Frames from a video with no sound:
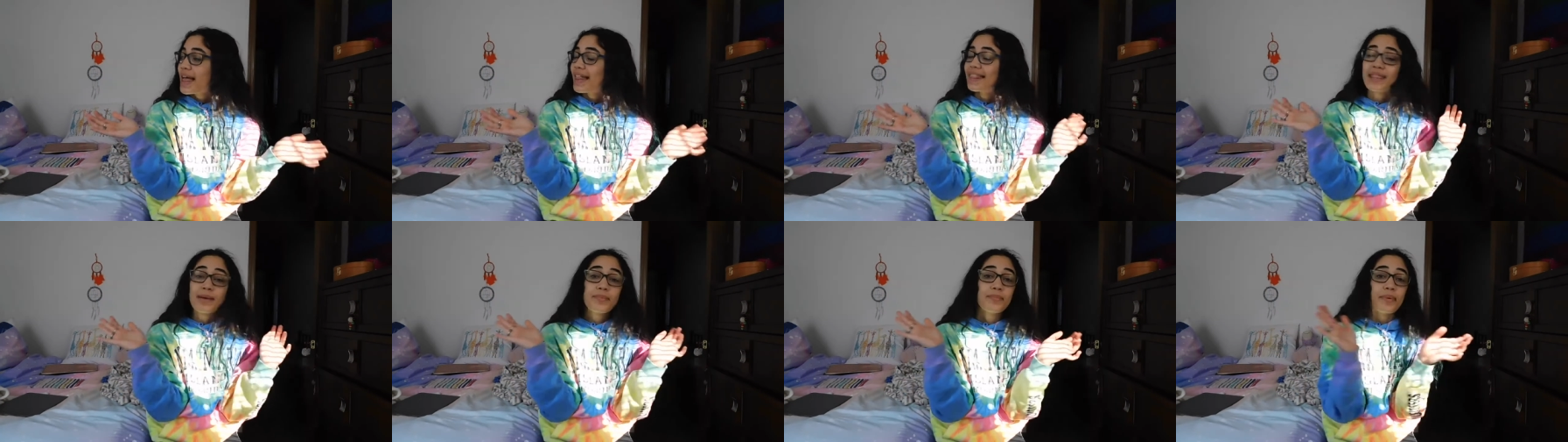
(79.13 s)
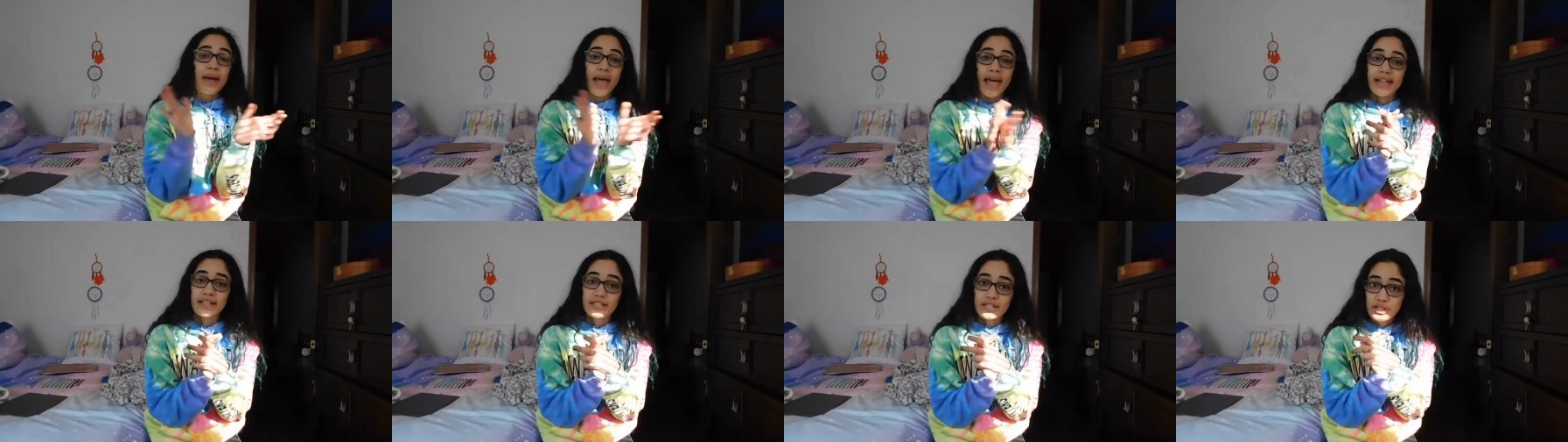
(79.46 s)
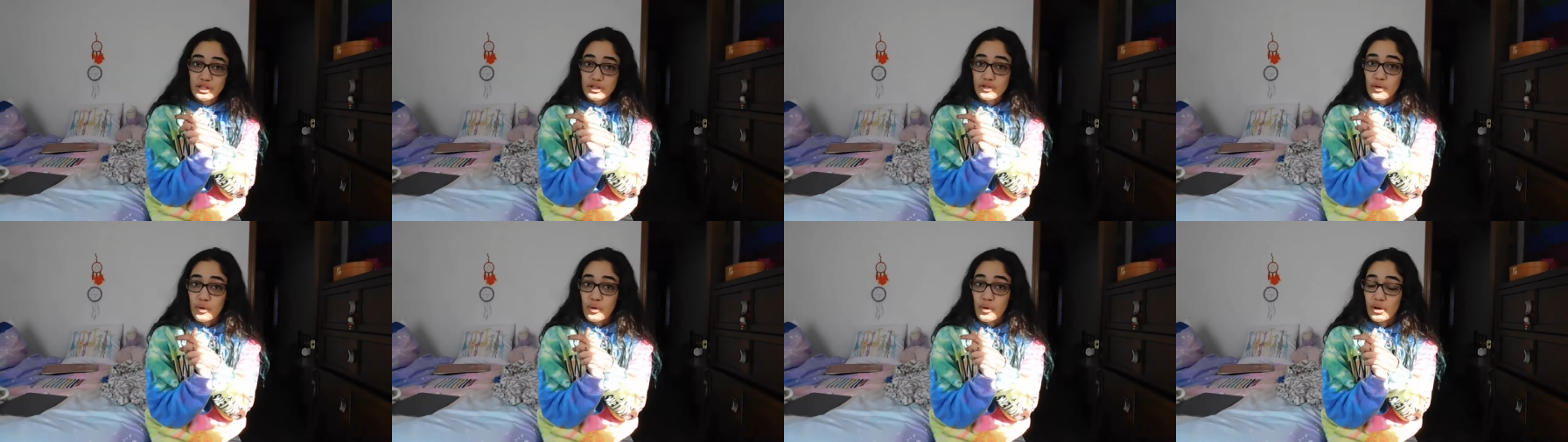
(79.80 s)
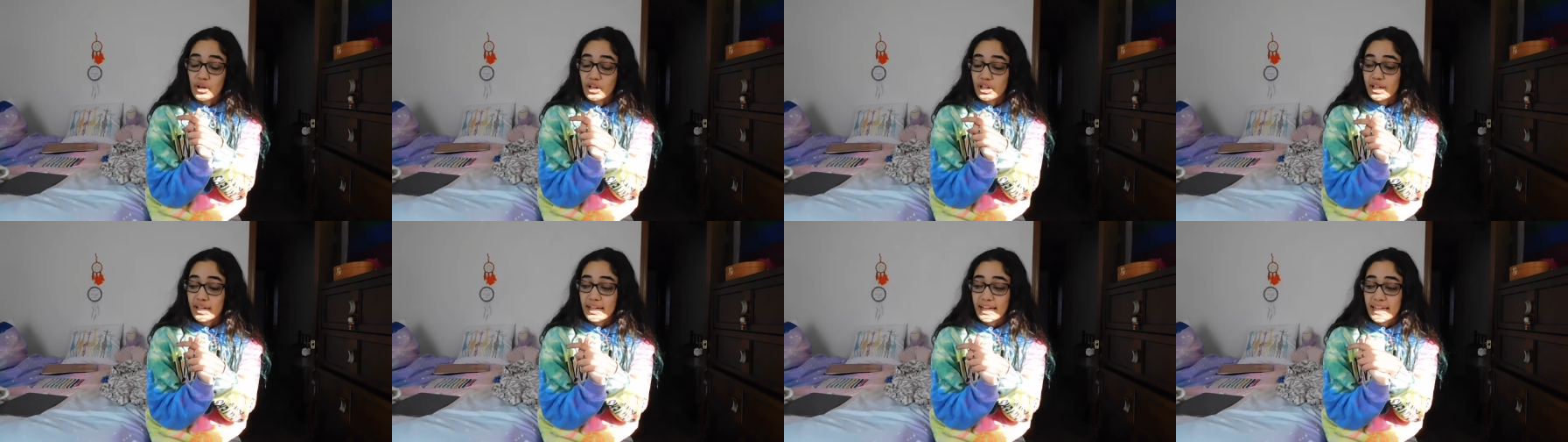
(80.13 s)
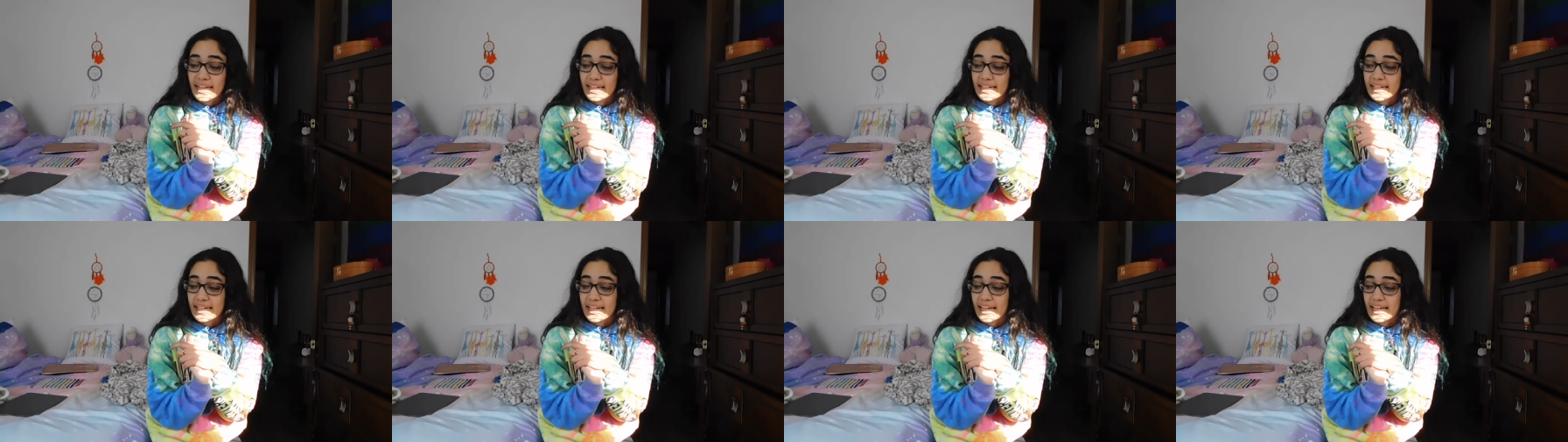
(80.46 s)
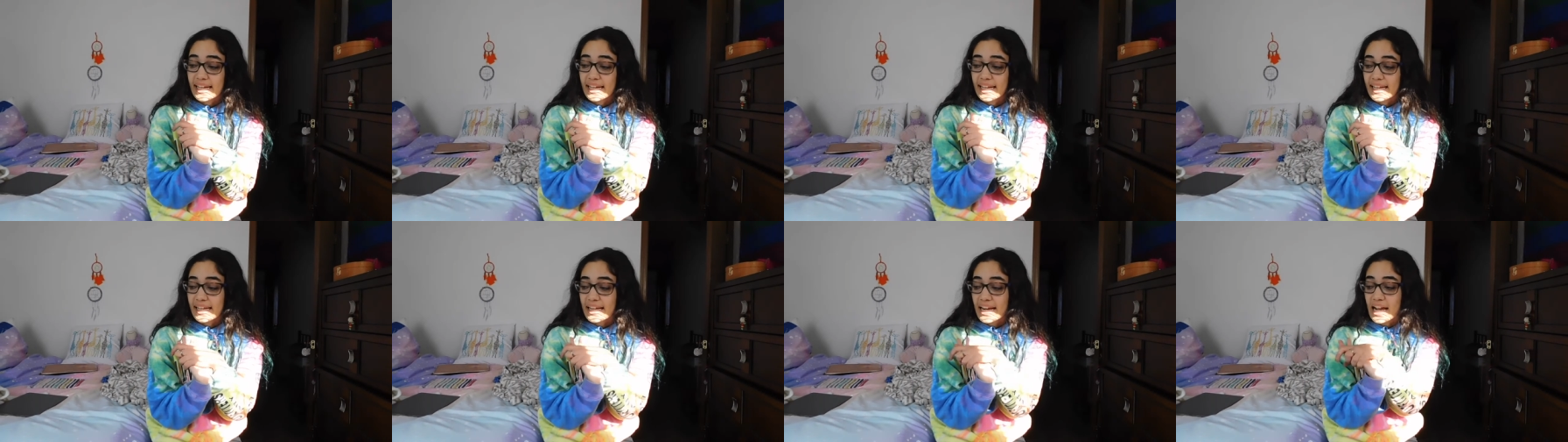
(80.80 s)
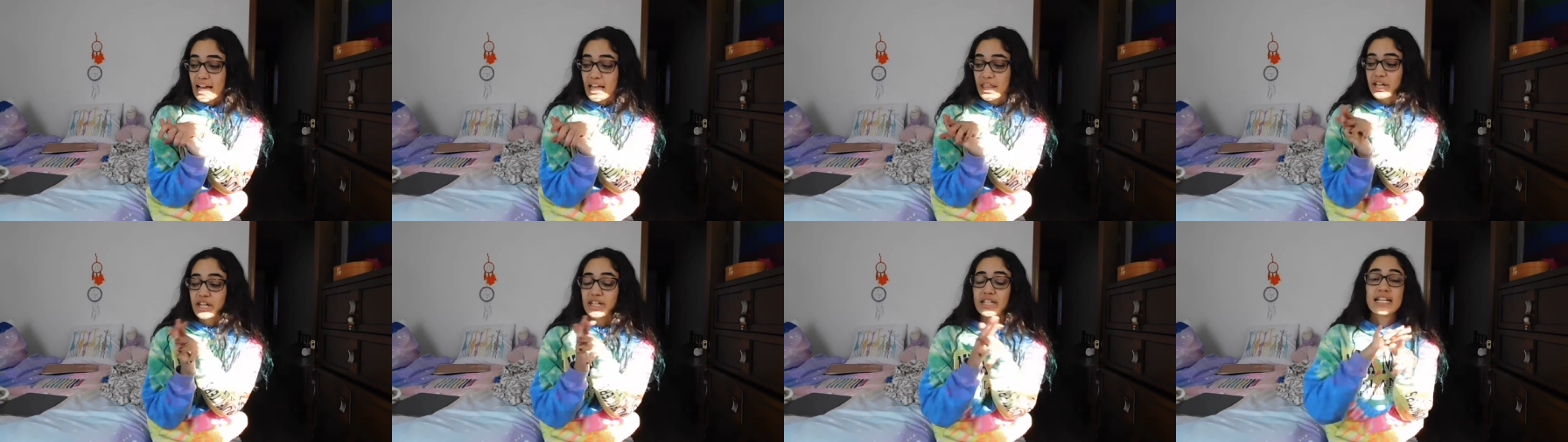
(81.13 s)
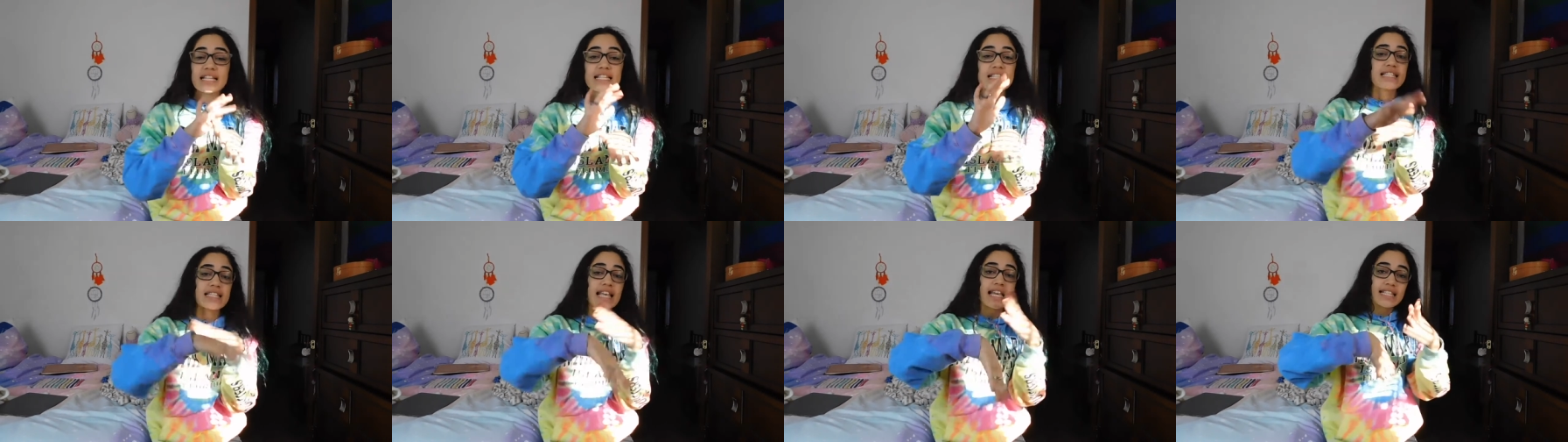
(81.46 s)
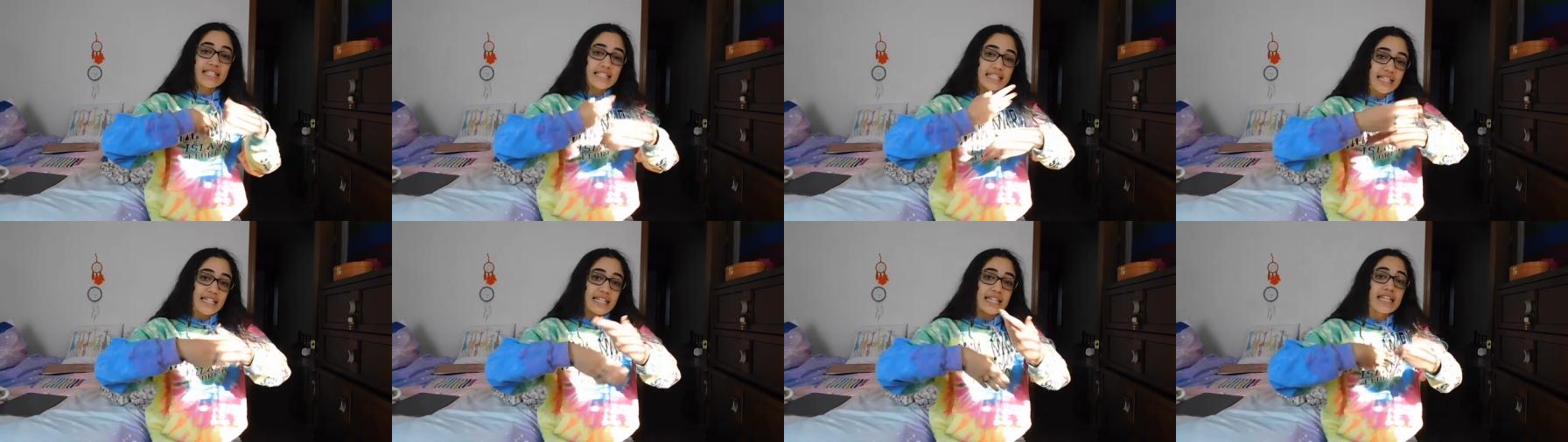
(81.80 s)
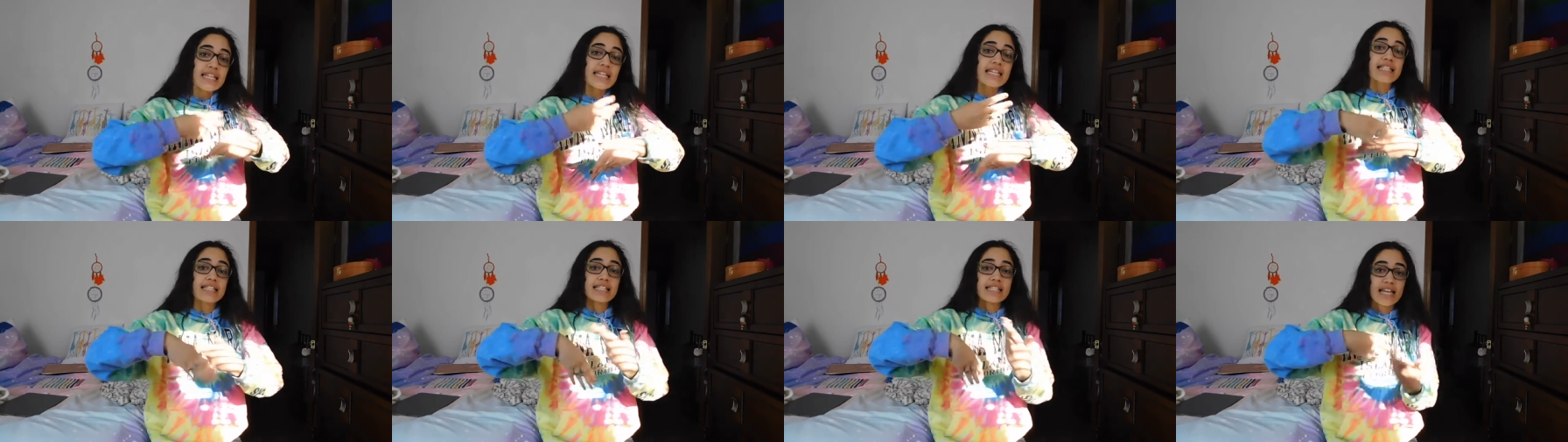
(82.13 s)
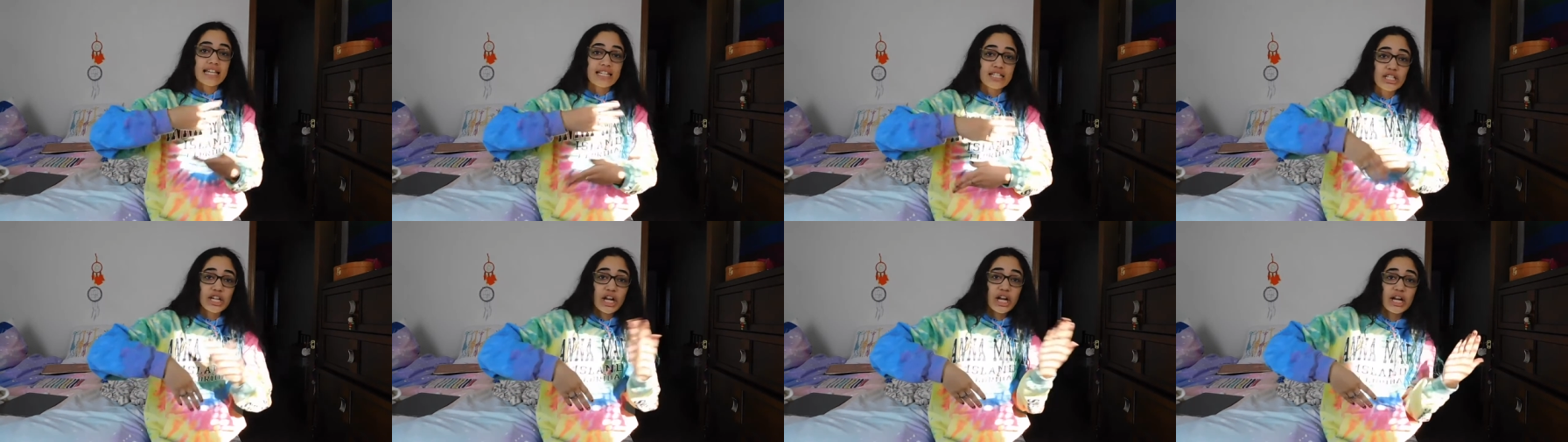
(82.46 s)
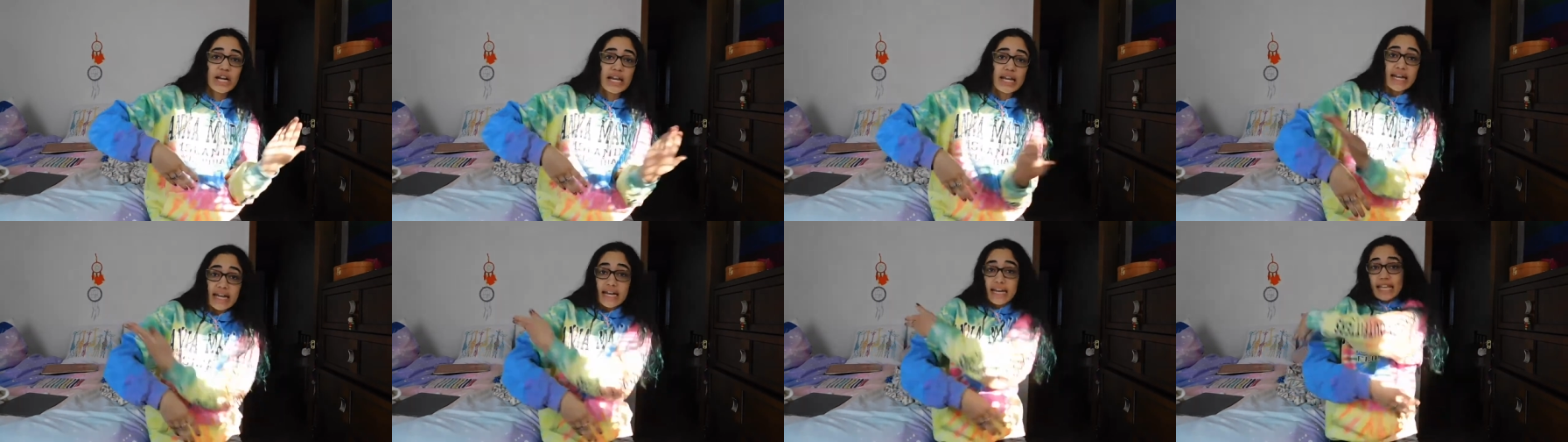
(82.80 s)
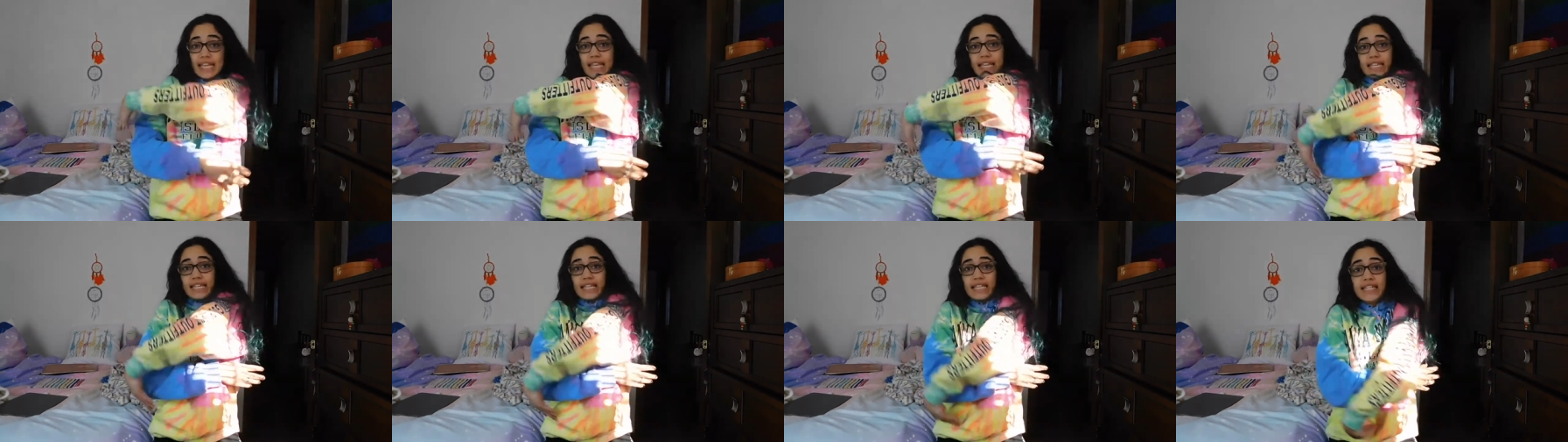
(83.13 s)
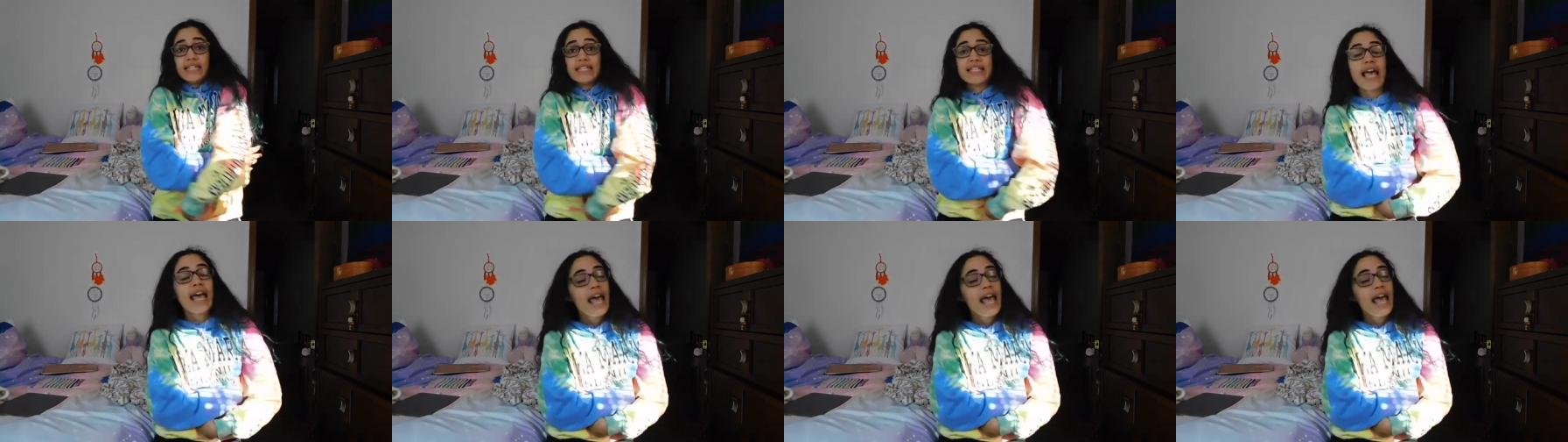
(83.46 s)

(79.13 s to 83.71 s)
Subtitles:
the pet store and getting other necessities that Jerry needs.